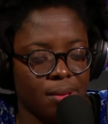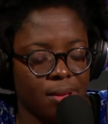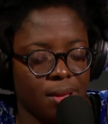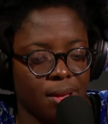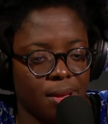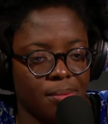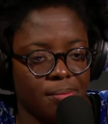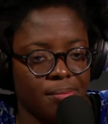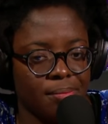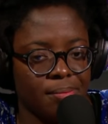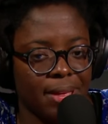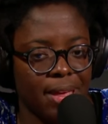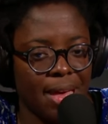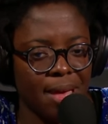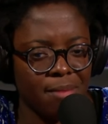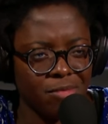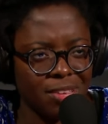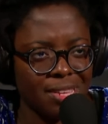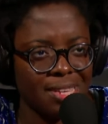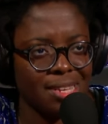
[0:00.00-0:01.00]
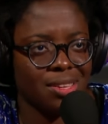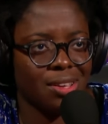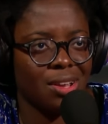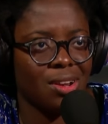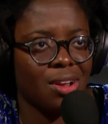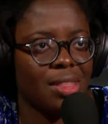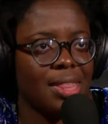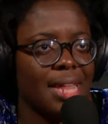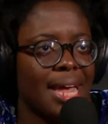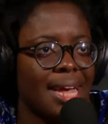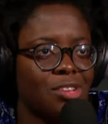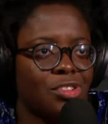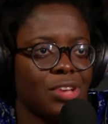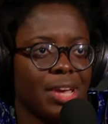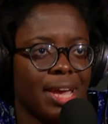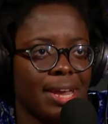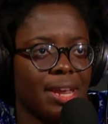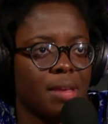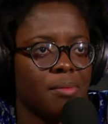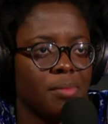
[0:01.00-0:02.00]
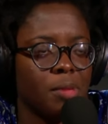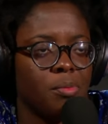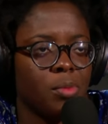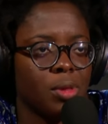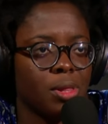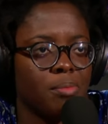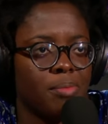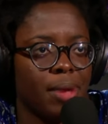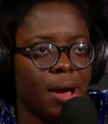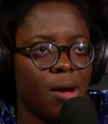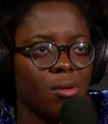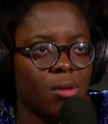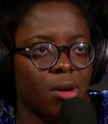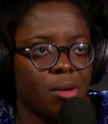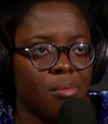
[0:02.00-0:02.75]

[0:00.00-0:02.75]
um, emphasis on on educating people about